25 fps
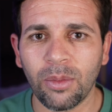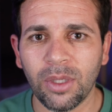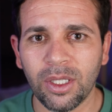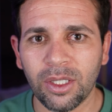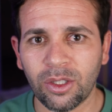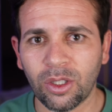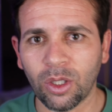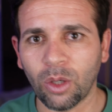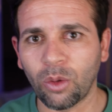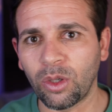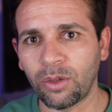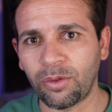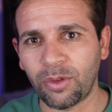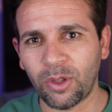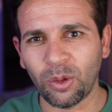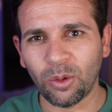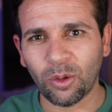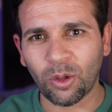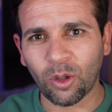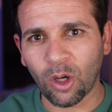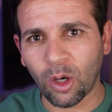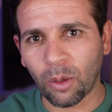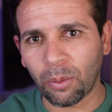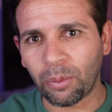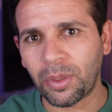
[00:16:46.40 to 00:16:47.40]
So if you
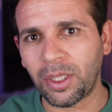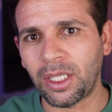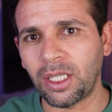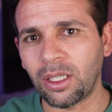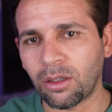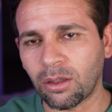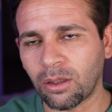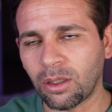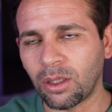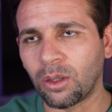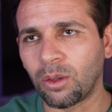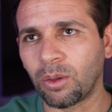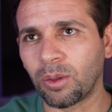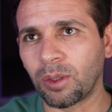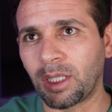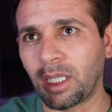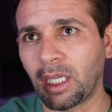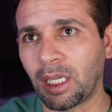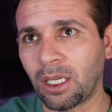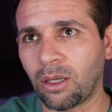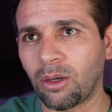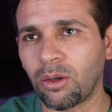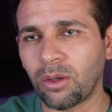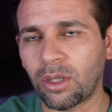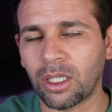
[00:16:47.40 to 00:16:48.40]
copy a code, a
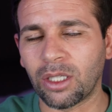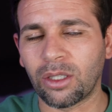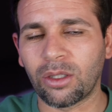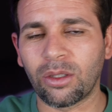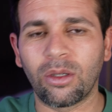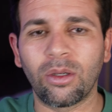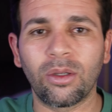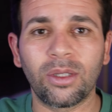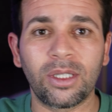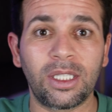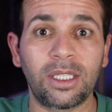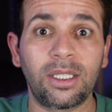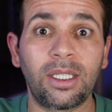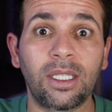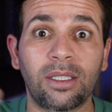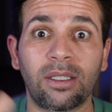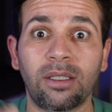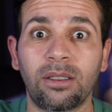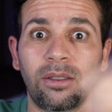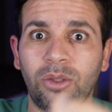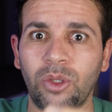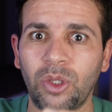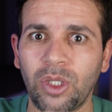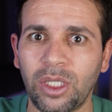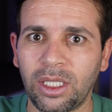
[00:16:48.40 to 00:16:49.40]
longer code, it
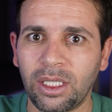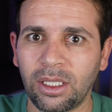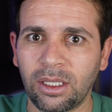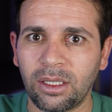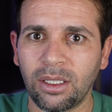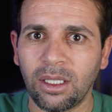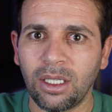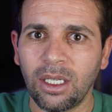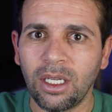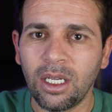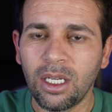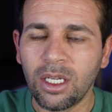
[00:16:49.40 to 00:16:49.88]
doesn't read it.